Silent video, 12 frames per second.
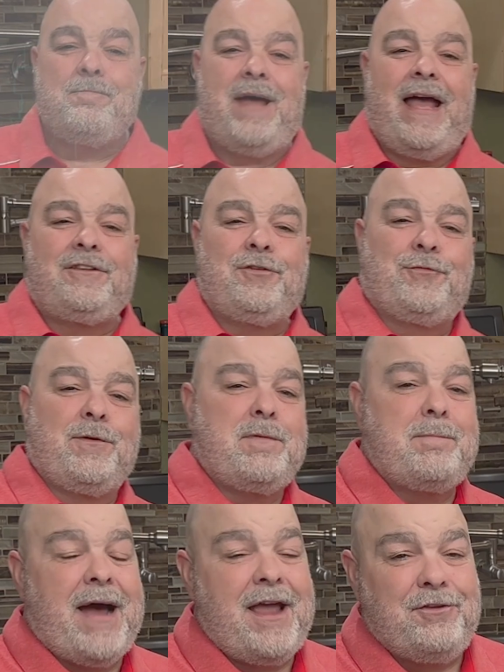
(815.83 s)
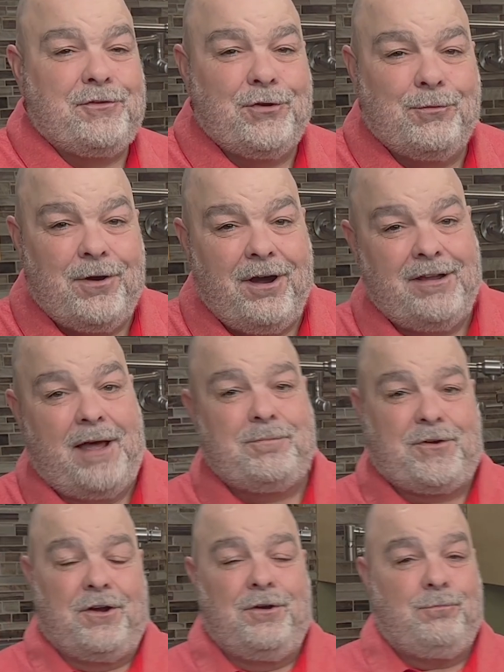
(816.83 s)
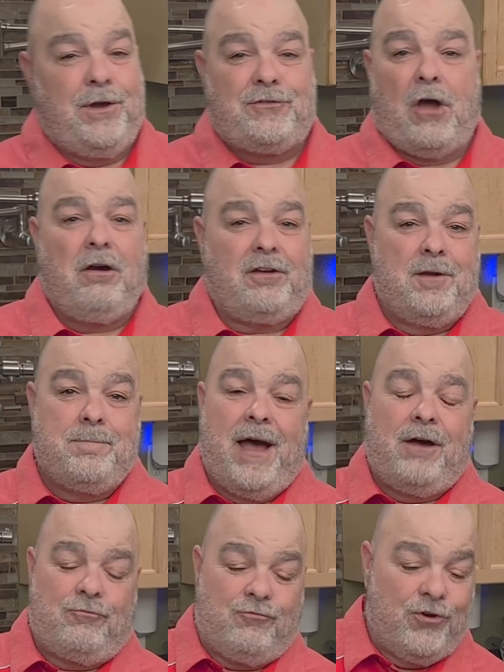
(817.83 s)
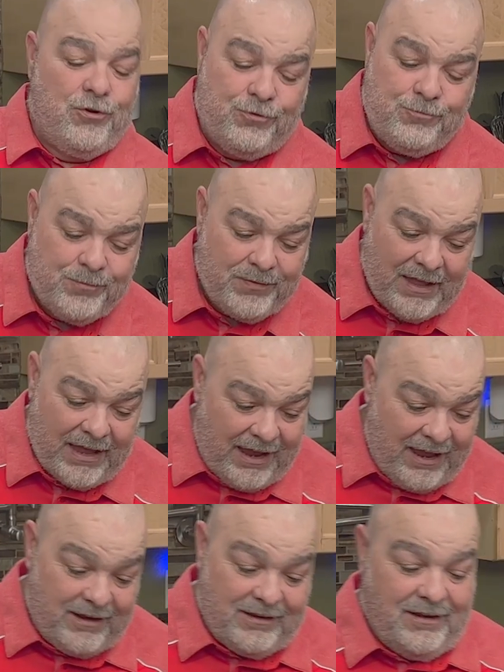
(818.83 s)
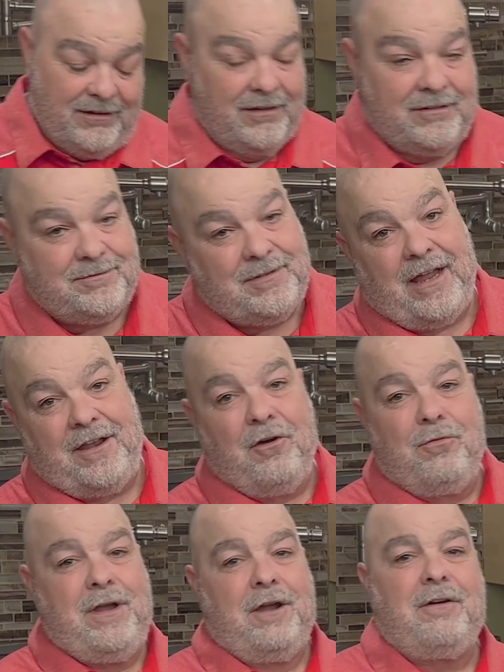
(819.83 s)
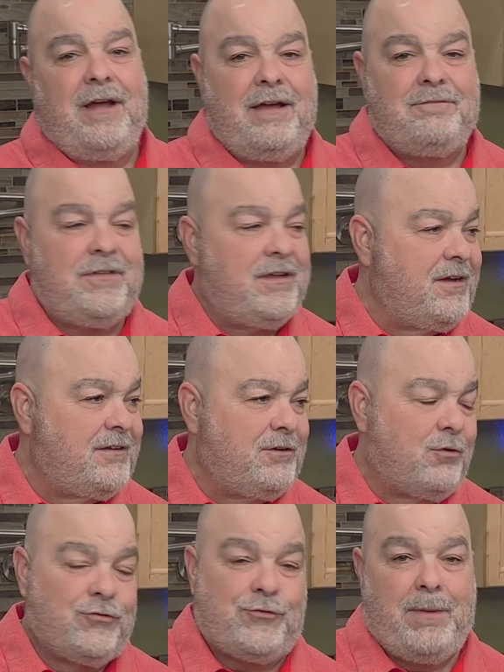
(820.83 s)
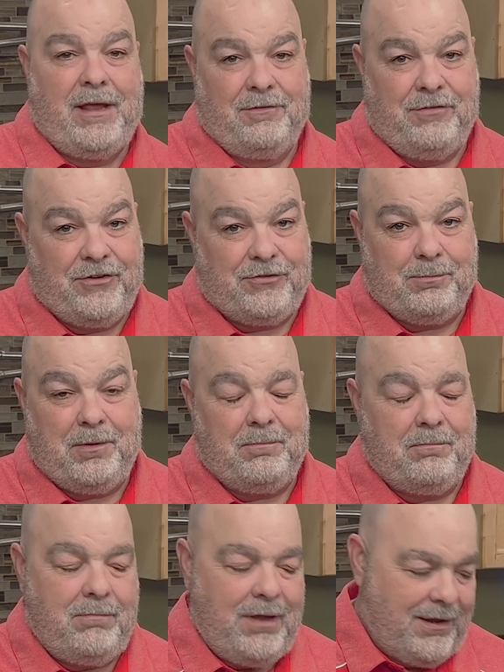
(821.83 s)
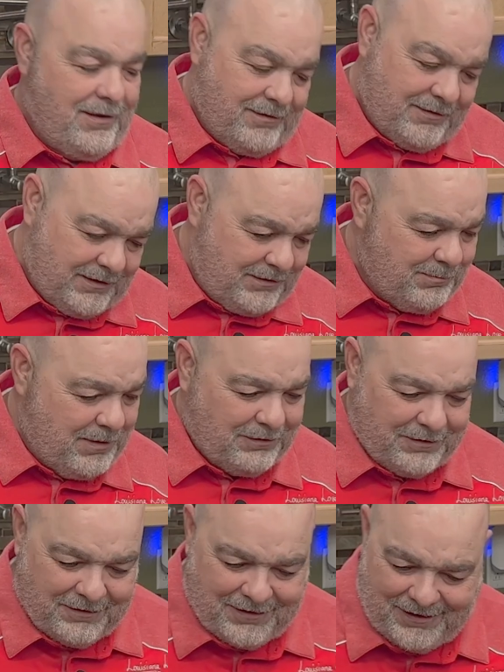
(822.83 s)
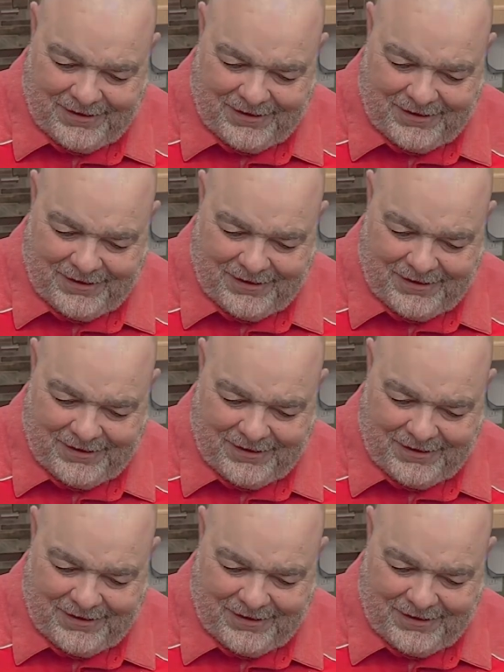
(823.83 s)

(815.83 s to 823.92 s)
back to From the Bayou to the World. I'm Curt. We're talking about roux. And look, I know we don't have the old smell-o-vision, but man, does that smell good in